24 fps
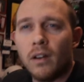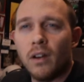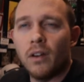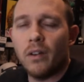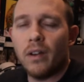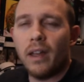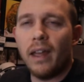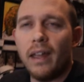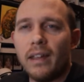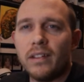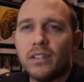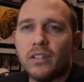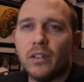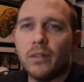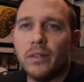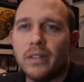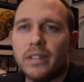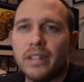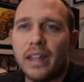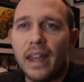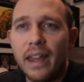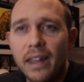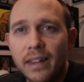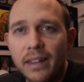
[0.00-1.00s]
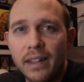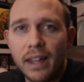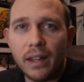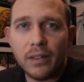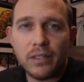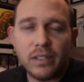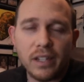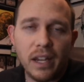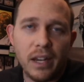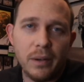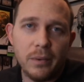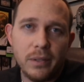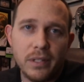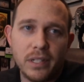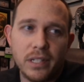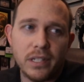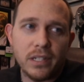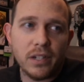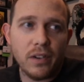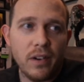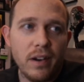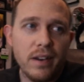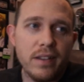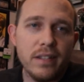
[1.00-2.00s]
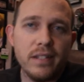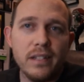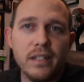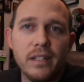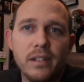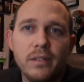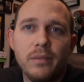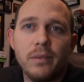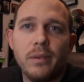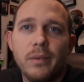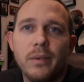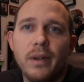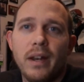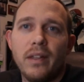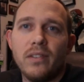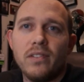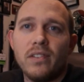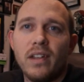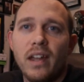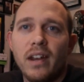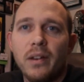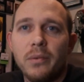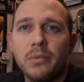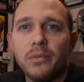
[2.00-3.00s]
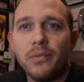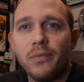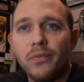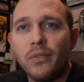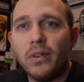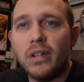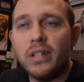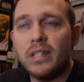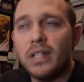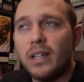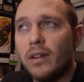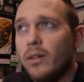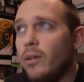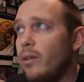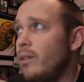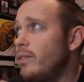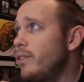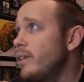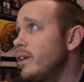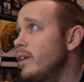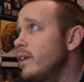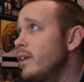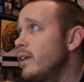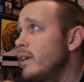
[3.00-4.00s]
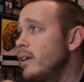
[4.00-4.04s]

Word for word: Okay, so it's hailing outside, which is crazy. We went outside, it was freezing cold.